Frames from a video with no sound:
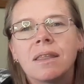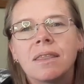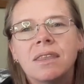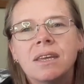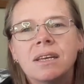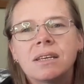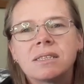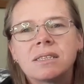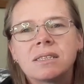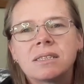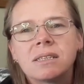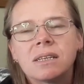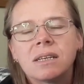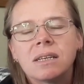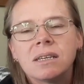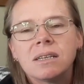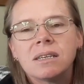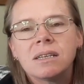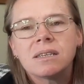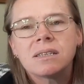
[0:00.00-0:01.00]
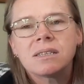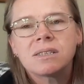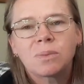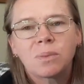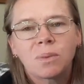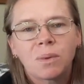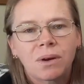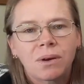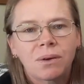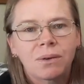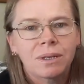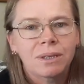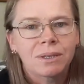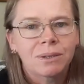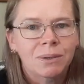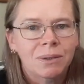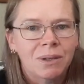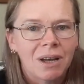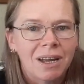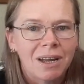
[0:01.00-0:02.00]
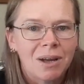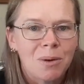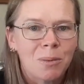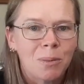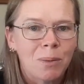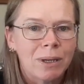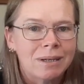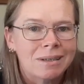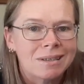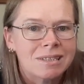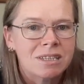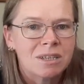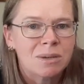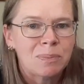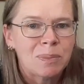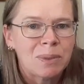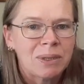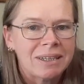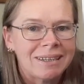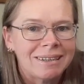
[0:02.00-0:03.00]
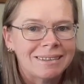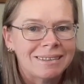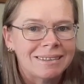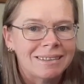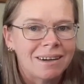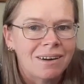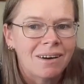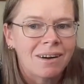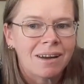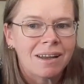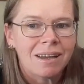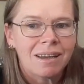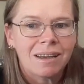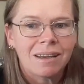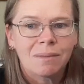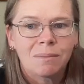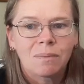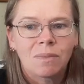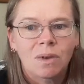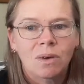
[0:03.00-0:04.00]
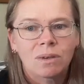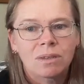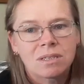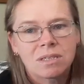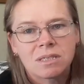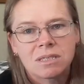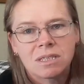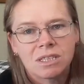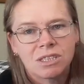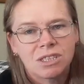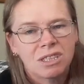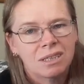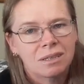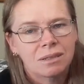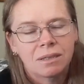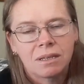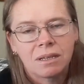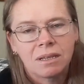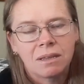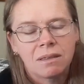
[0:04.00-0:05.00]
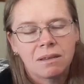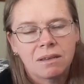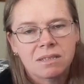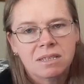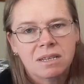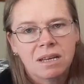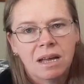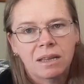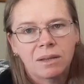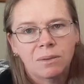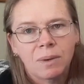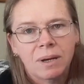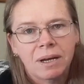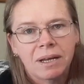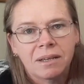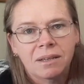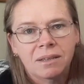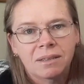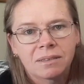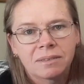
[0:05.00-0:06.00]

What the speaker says: This is what it'll look like when it's completed. I am not stitching it in this colorway.